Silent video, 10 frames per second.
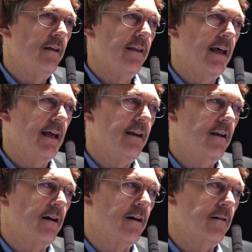
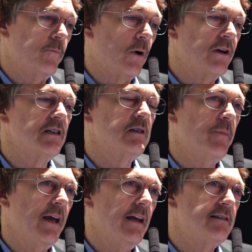that
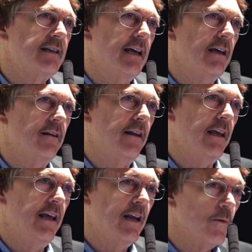participates in
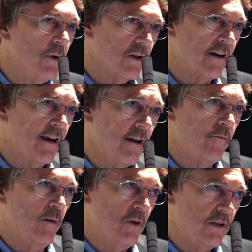the inability
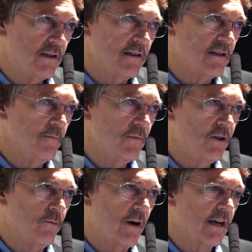of the immune system
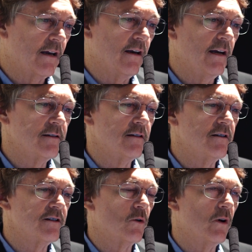to recognize and
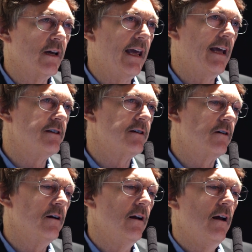destroy
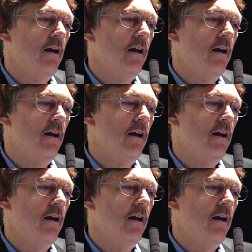cancer.